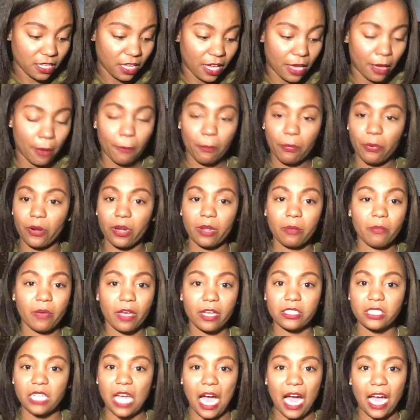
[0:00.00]
And pretty
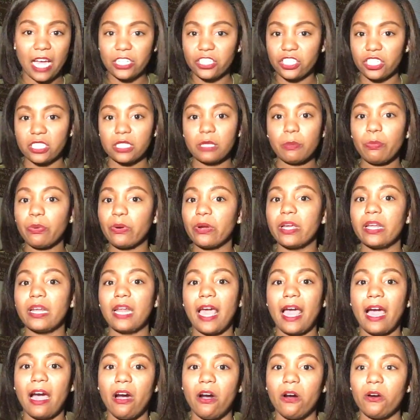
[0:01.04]
much I just print
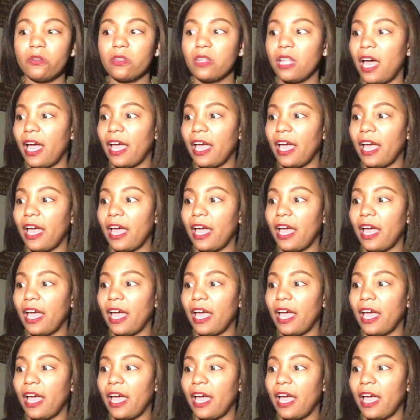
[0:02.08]
out